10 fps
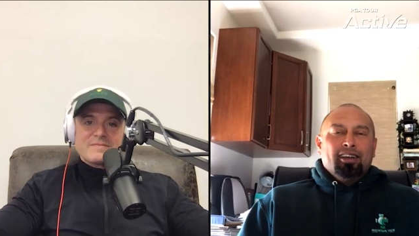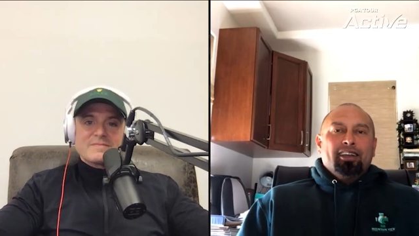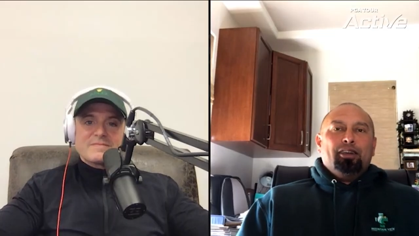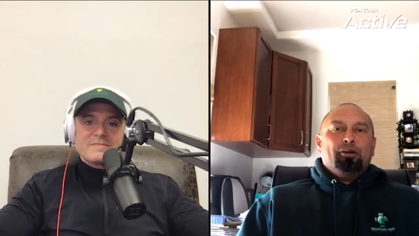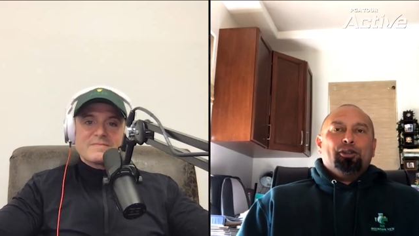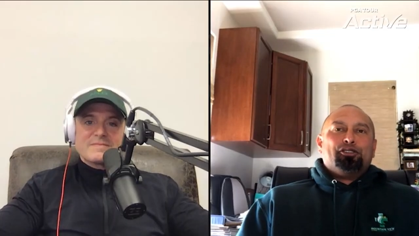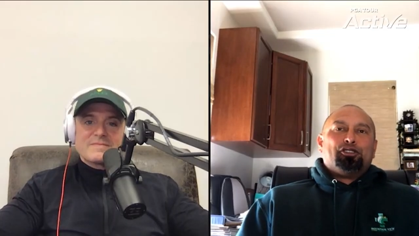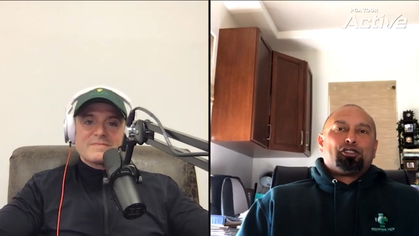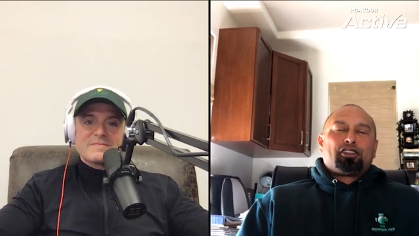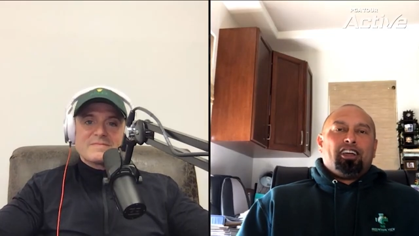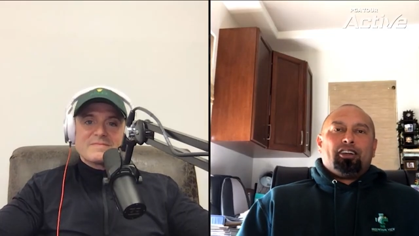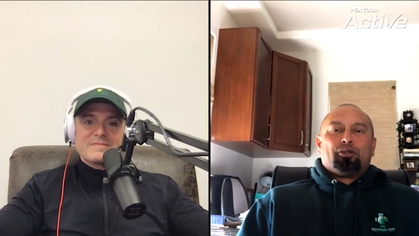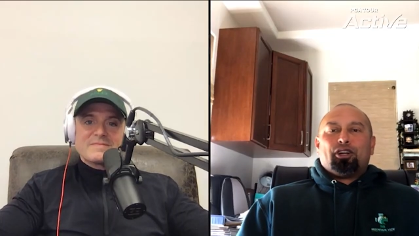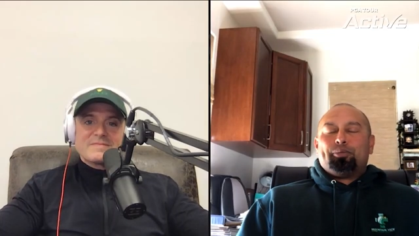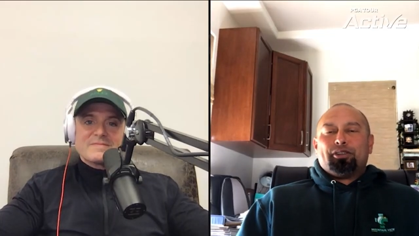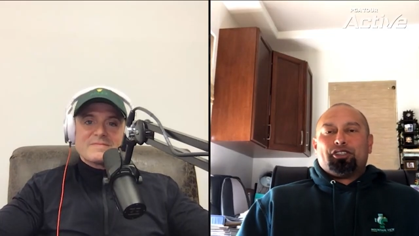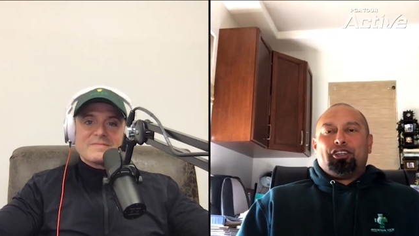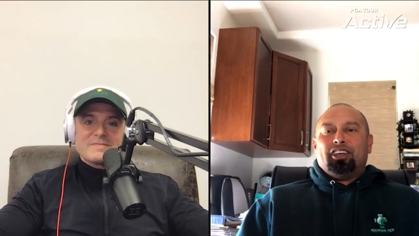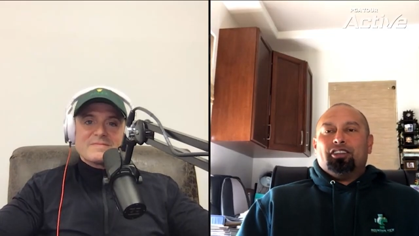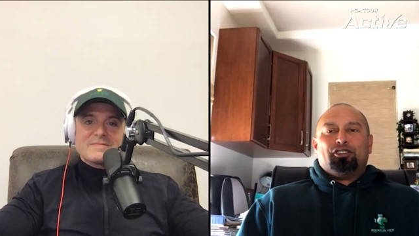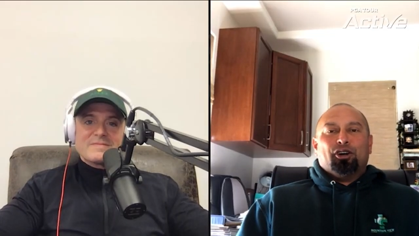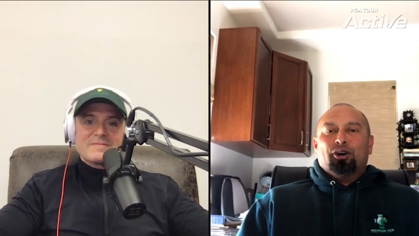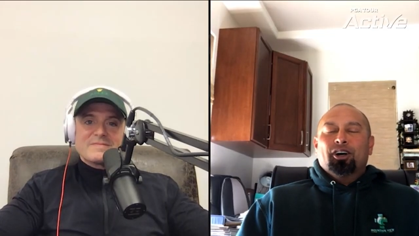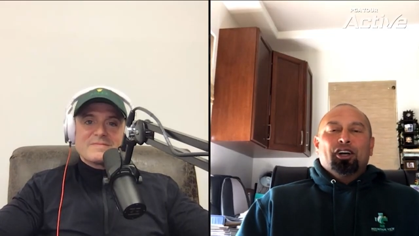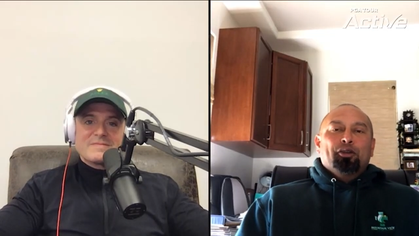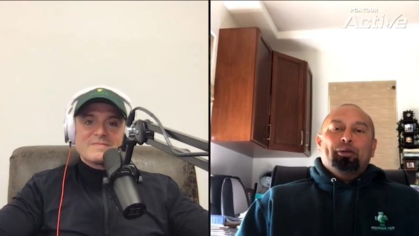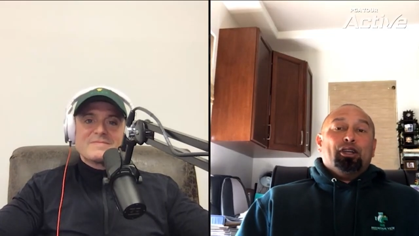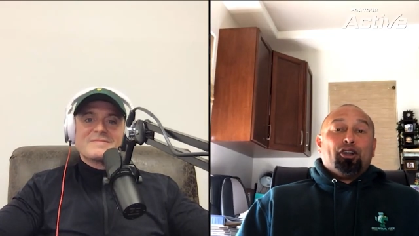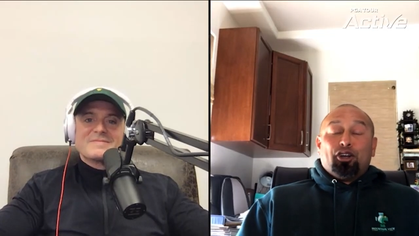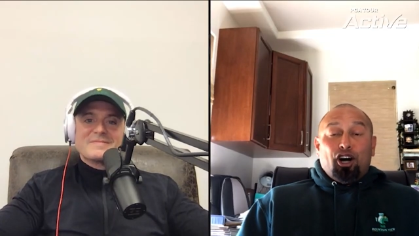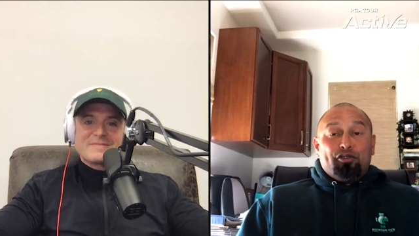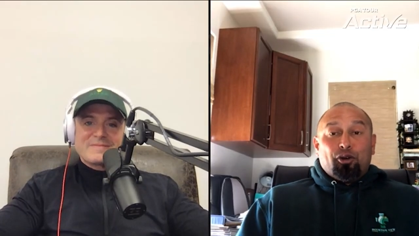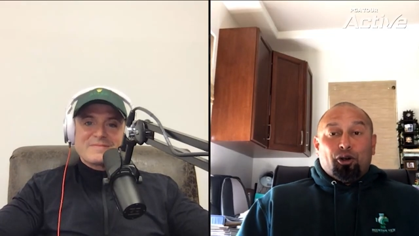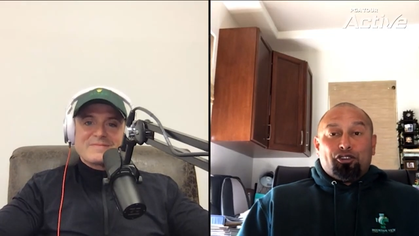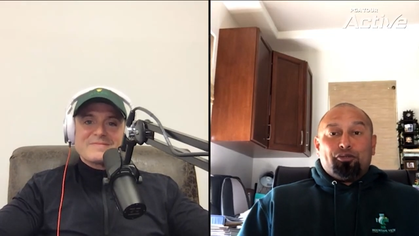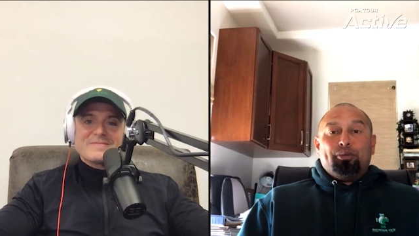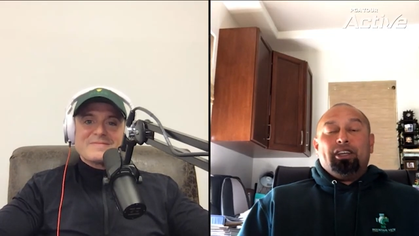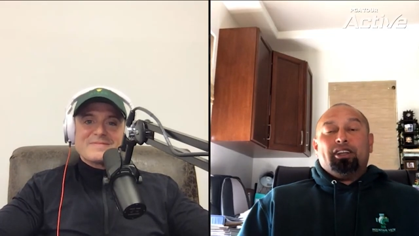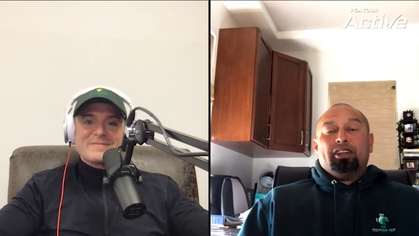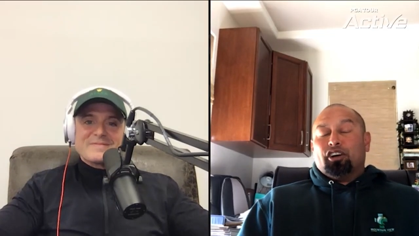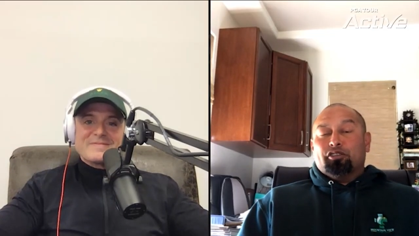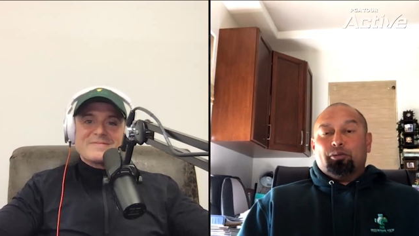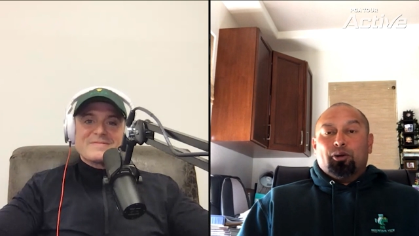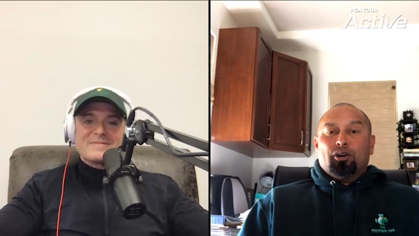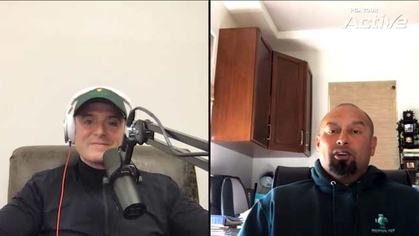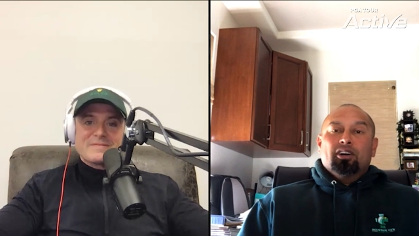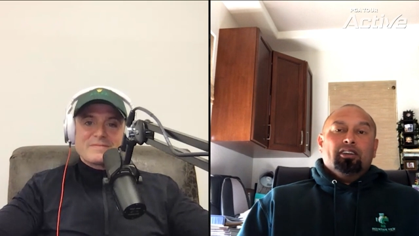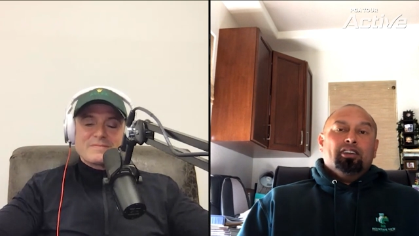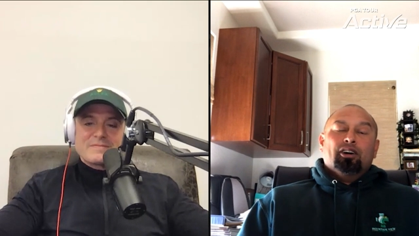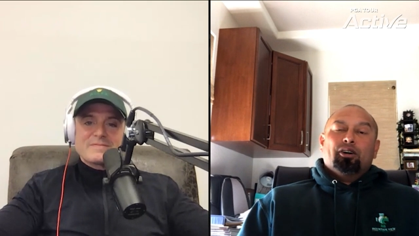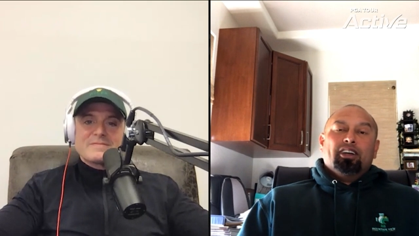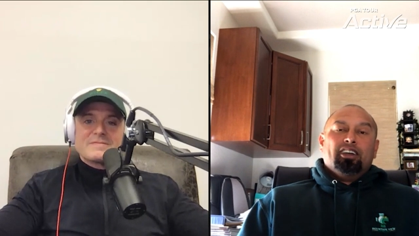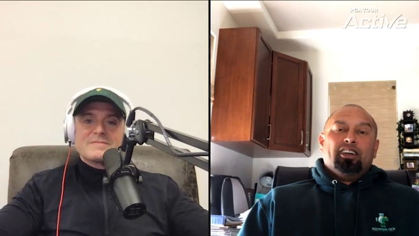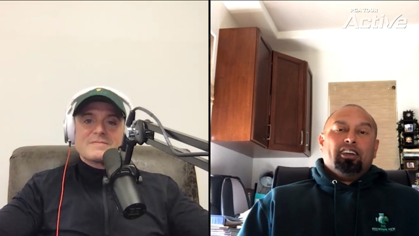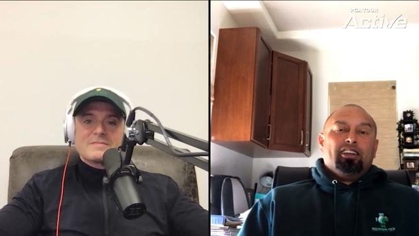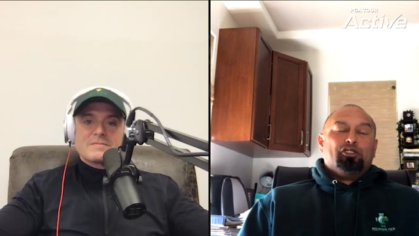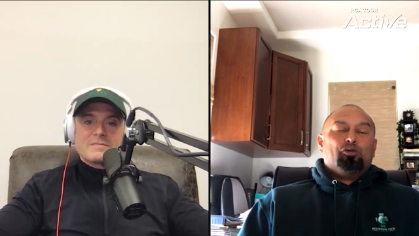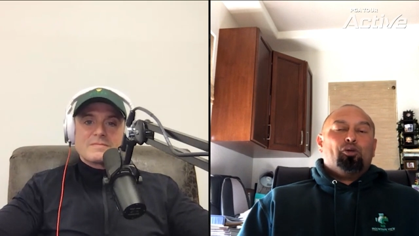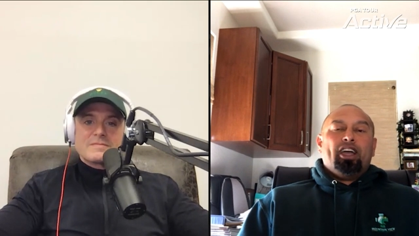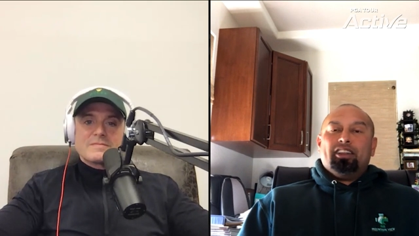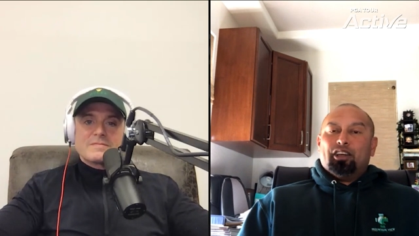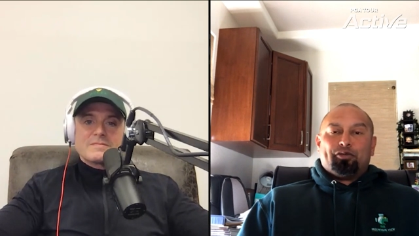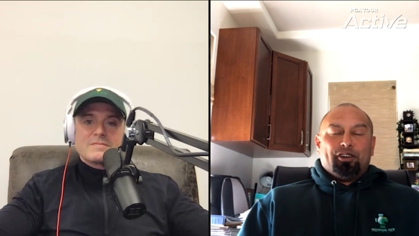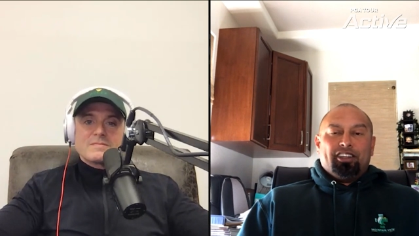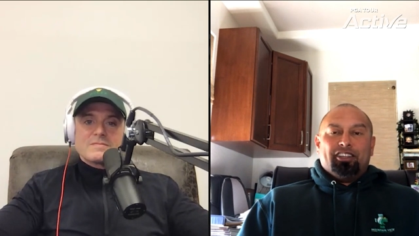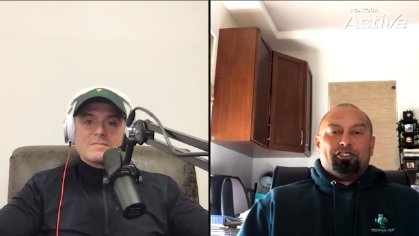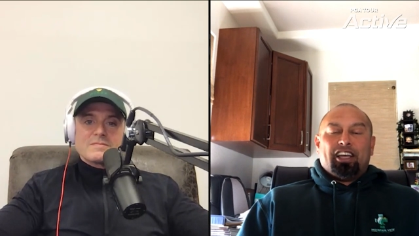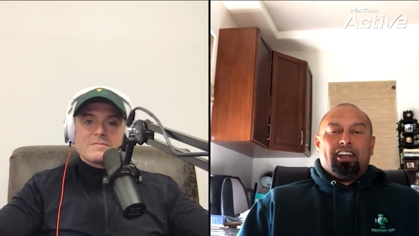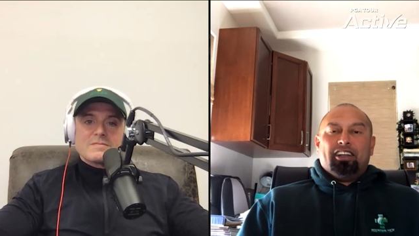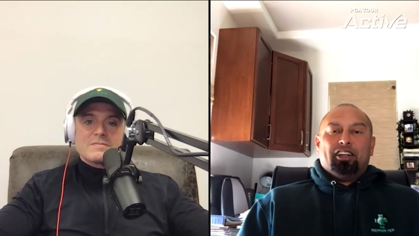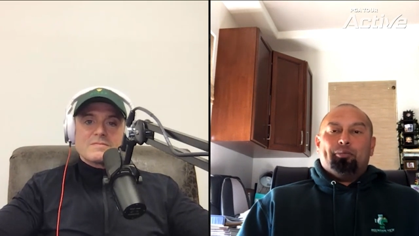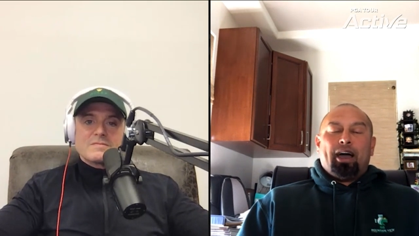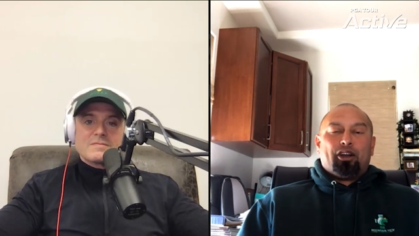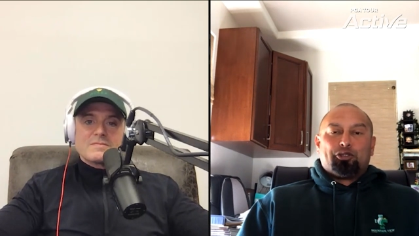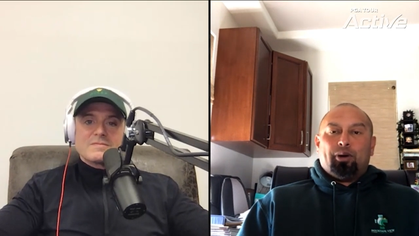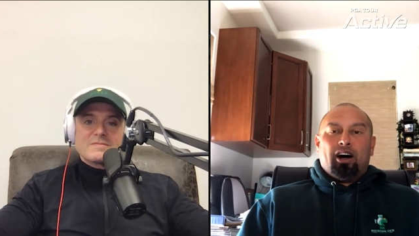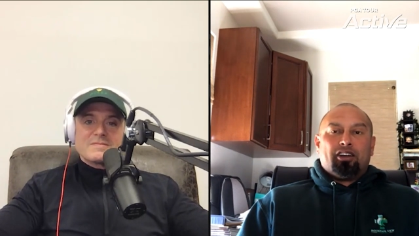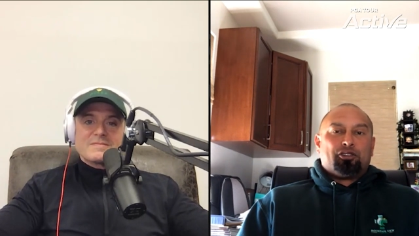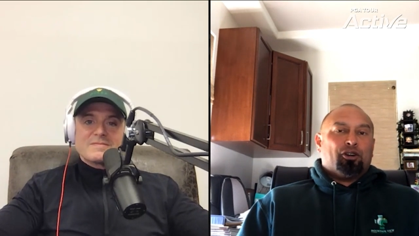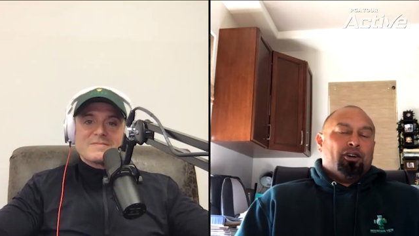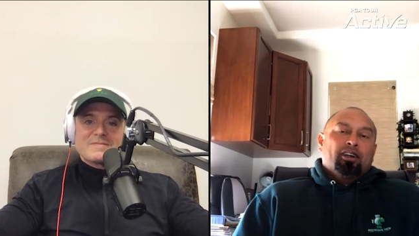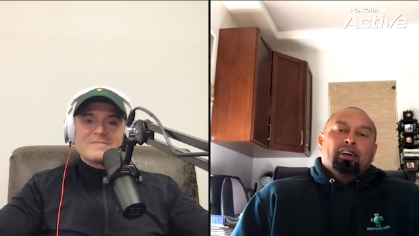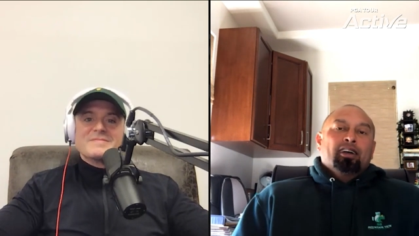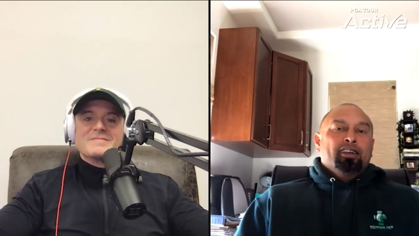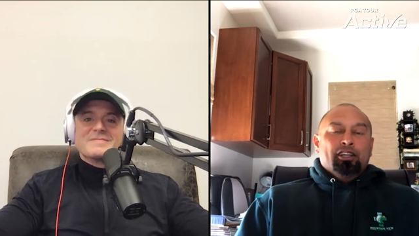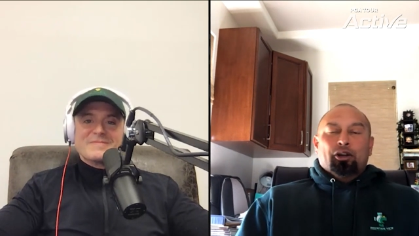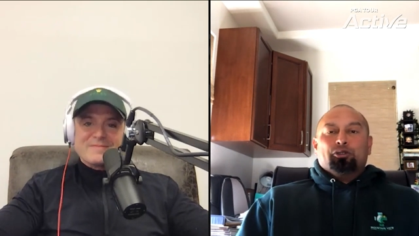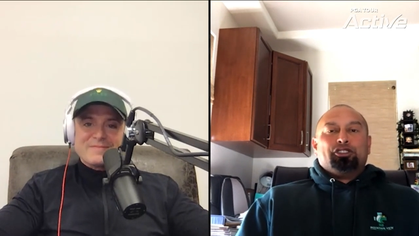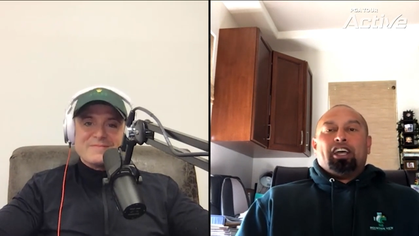Speaker 1: It was just like growing up as a kid. So being on a golf course, being uncomfortable, you know, it, it is way different than standing in a batter's box or, you know, mm-hmm.